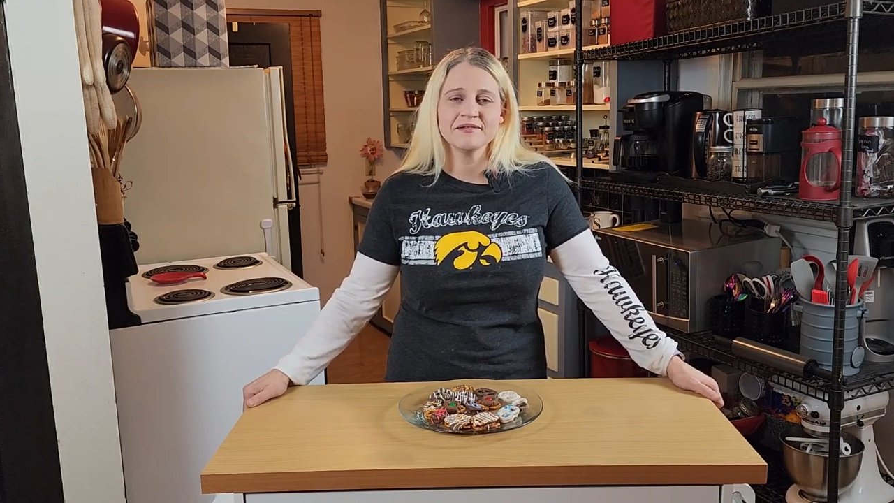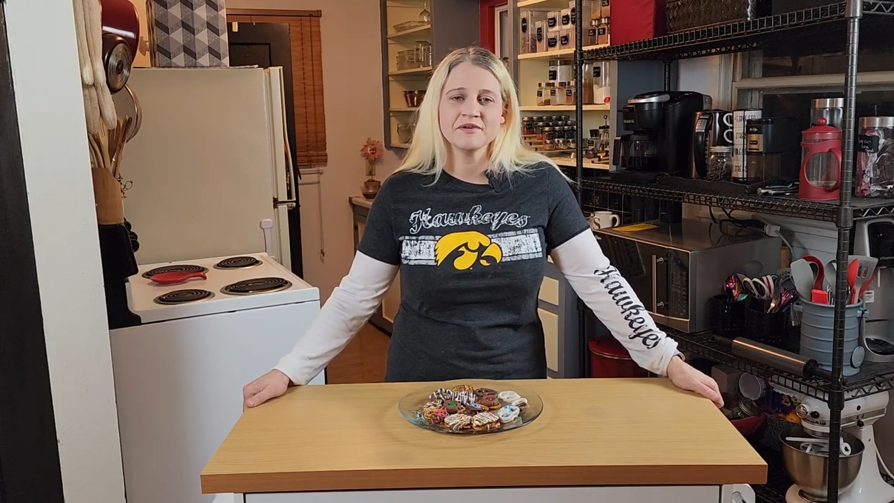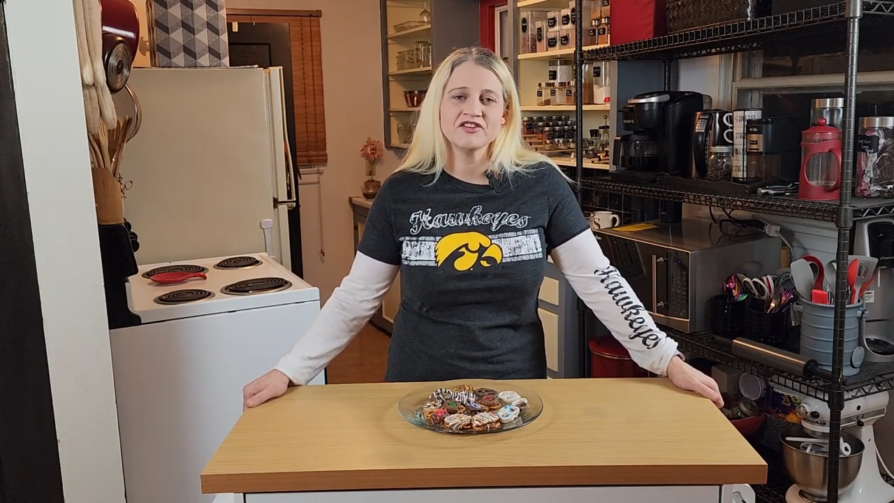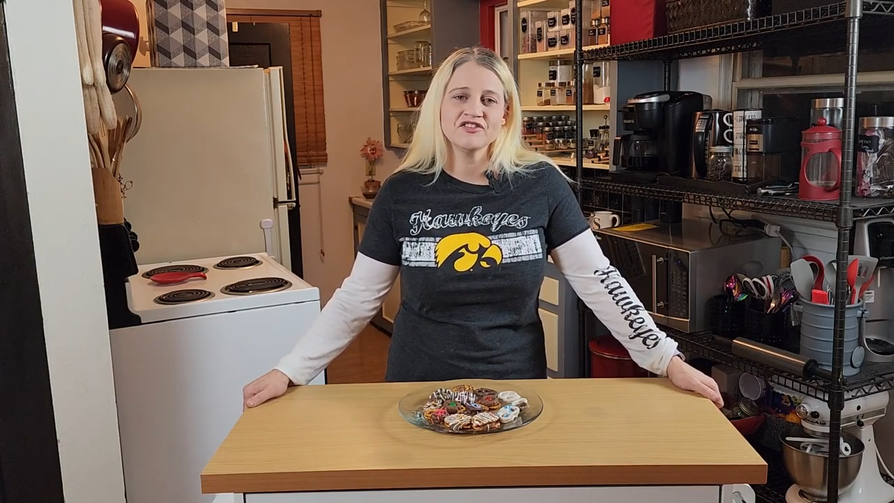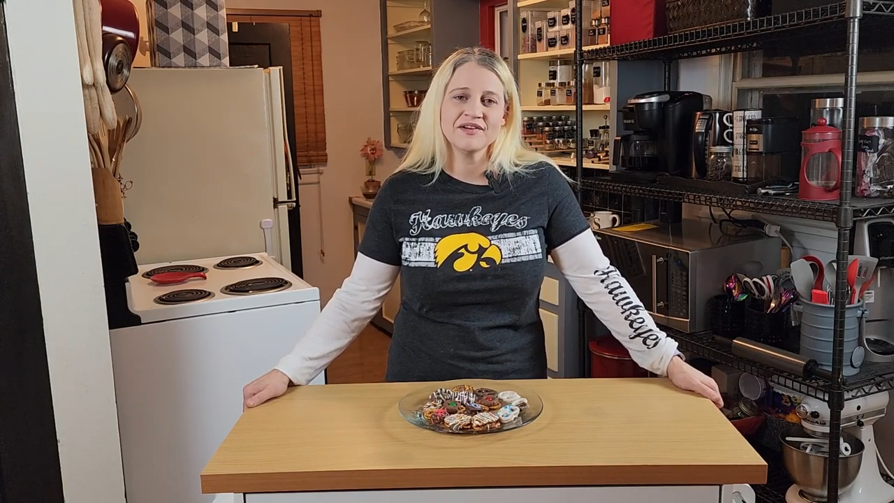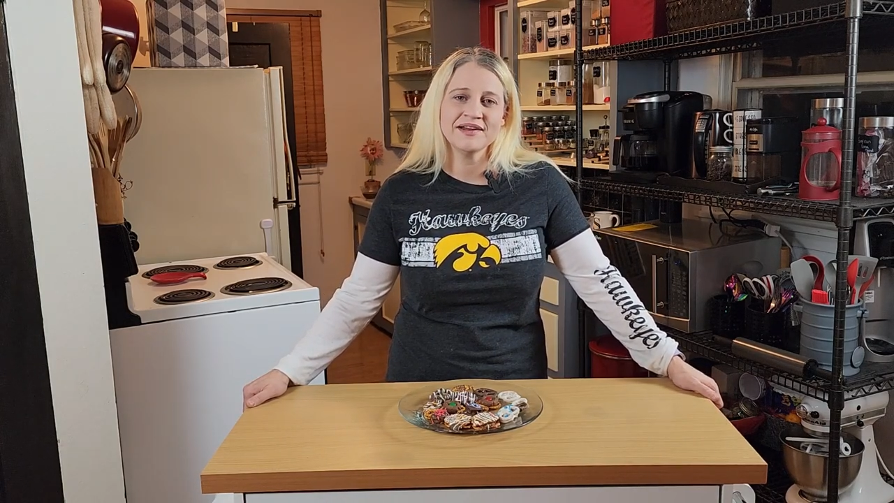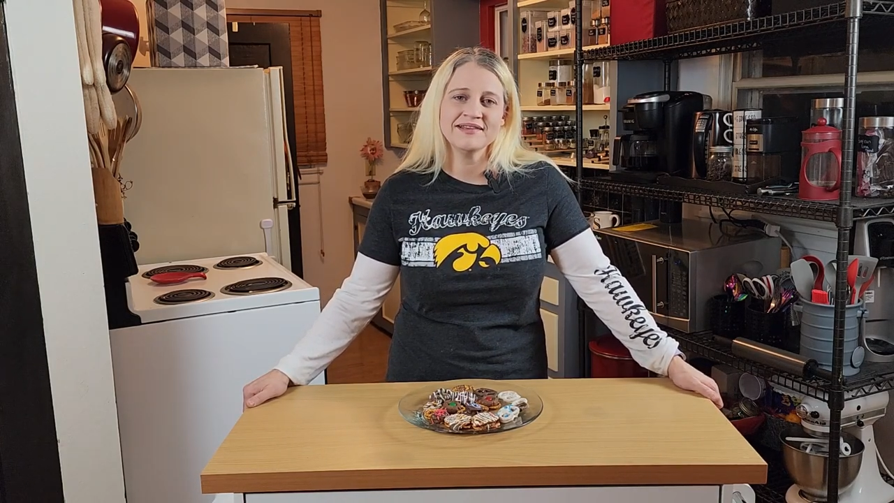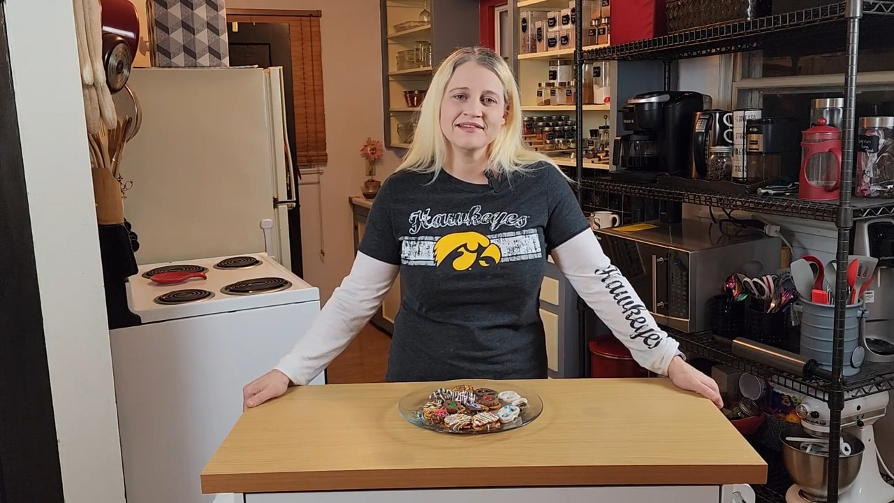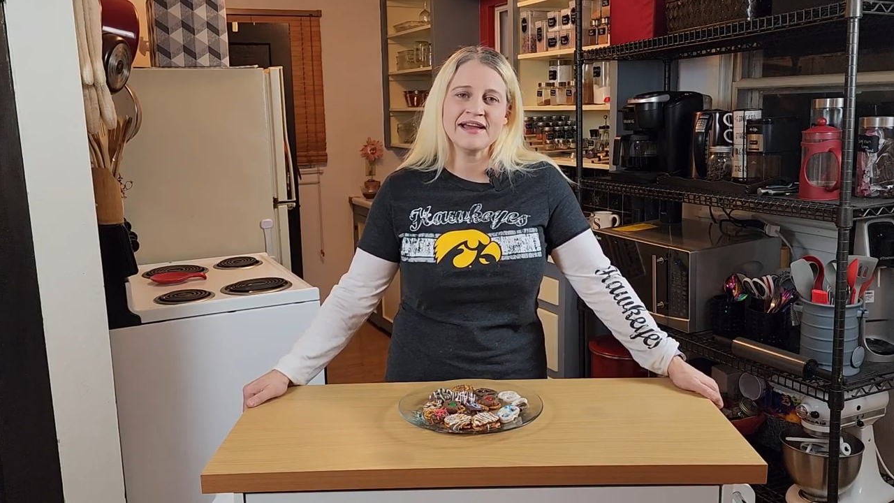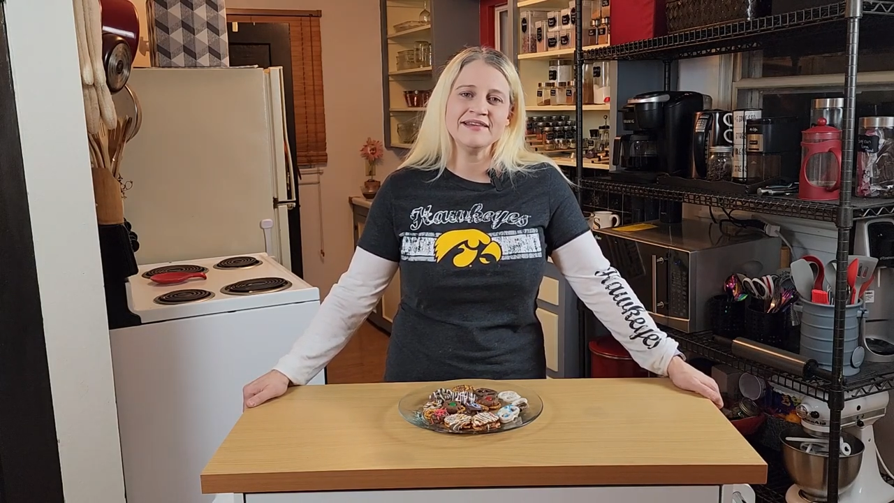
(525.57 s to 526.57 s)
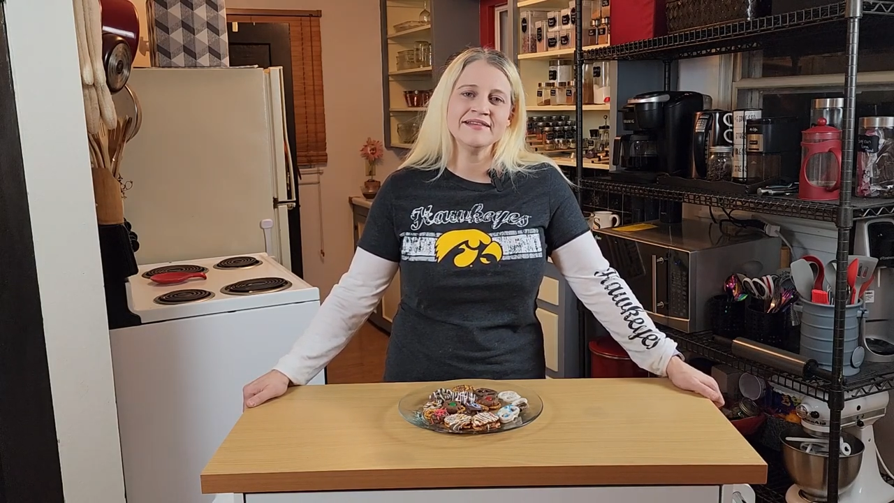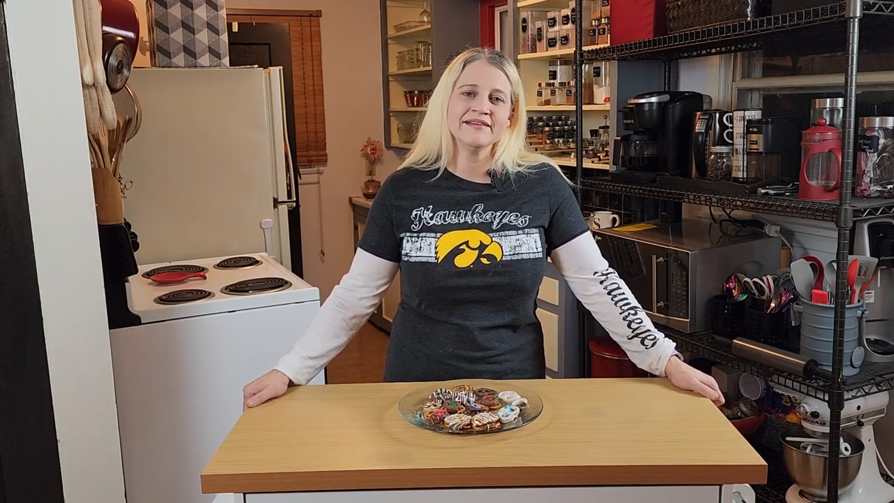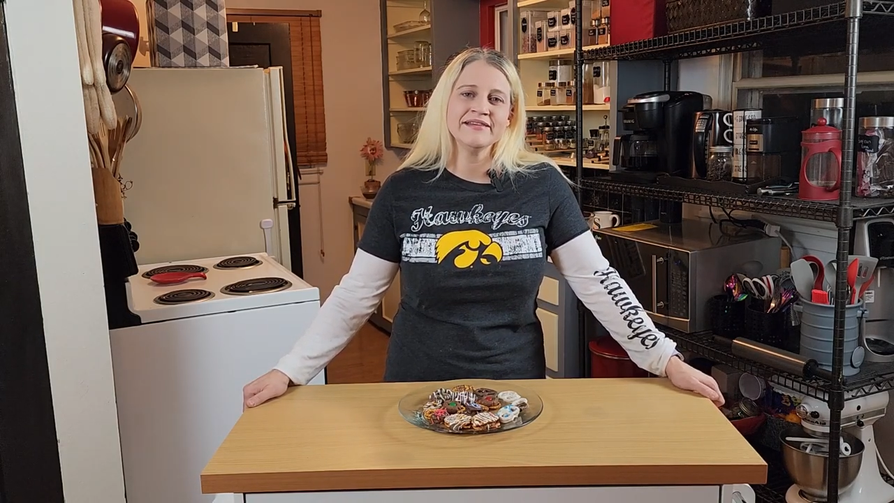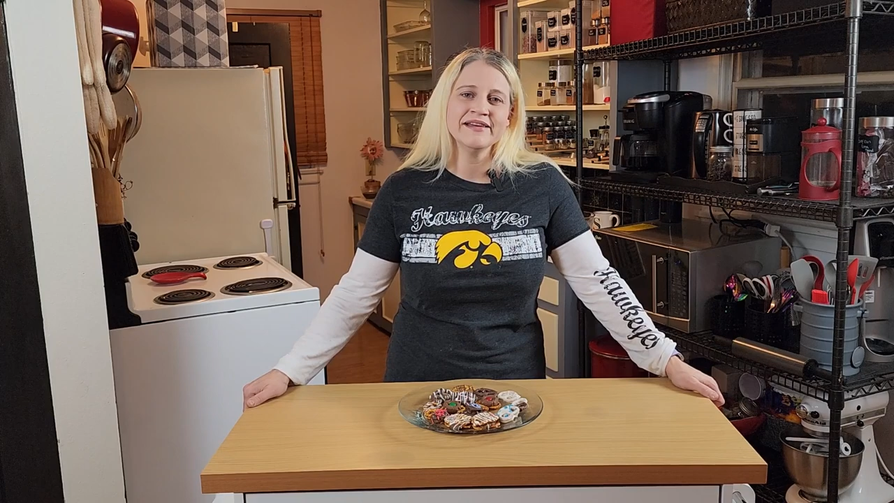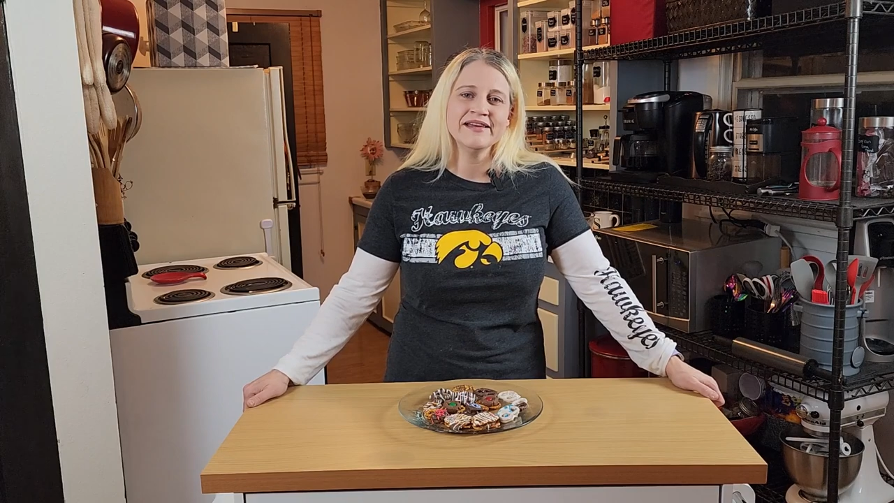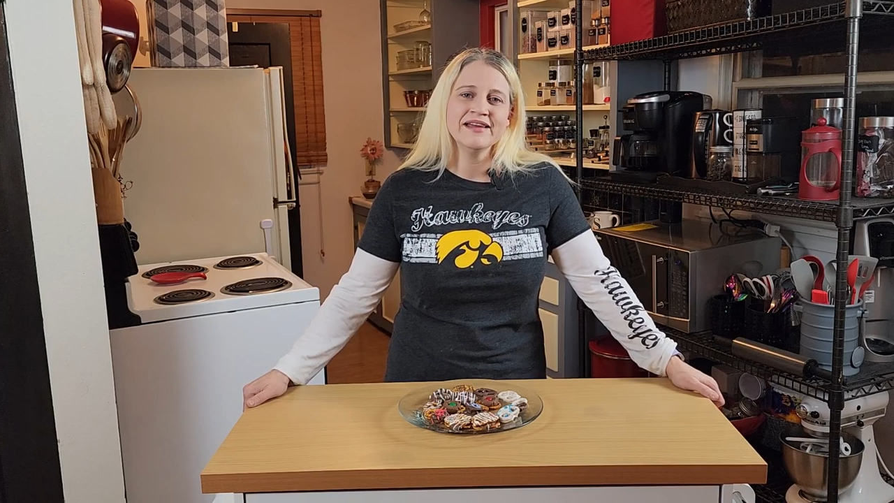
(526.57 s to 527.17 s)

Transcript: as much fun as I did.